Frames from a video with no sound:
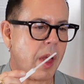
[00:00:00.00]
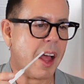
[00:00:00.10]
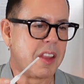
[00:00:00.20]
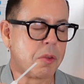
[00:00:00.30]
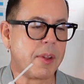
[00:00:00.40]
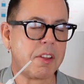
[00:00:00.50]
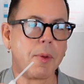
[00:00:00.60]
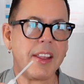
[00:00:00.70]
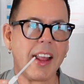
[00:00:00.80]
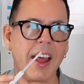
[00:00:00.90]
Uh, this one is
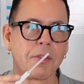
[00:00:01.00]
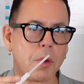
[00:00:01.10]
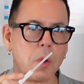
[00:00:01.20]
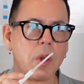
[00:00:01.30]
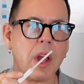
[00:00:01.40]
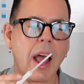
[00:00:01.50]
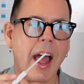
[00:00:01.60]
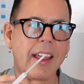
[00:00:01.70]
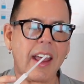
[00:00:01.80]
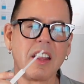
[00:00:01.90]
really nice, too.
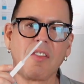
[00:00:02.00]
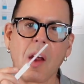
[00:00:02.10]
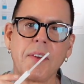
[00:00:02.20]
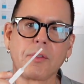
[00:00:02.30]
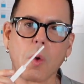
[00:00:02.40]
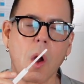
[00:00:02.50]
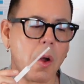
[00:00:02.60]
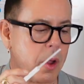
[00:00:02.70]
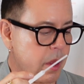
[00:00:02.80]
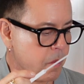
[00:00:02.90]
Again, it's very
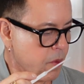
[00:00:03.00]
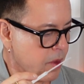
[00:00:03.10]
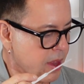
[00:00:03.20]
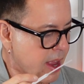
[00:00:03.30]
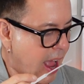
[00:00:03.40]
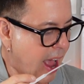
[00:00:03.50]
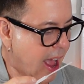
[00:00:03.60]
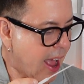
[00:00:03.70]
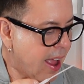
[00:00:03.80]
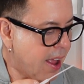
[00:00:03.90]
strong.
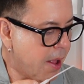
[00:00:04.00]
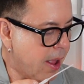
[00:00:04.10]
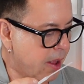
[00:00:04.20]
Uh...